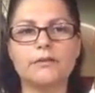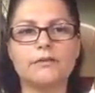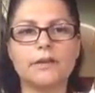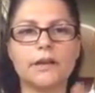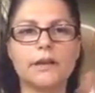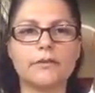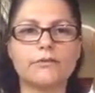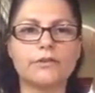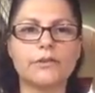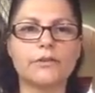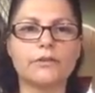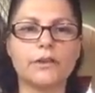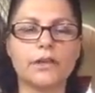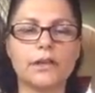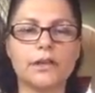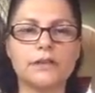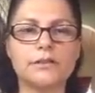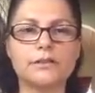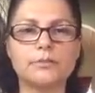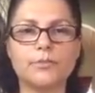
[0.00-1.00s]
everything
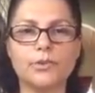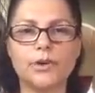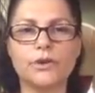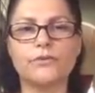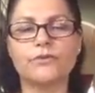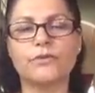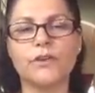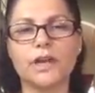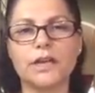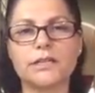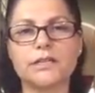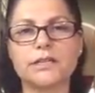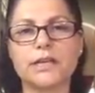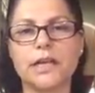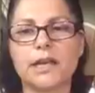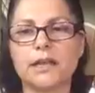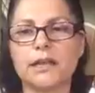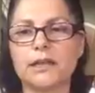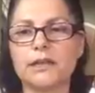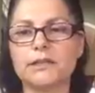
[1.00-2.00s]
is perfect,
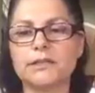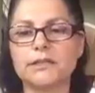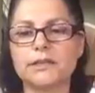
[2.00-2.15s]
and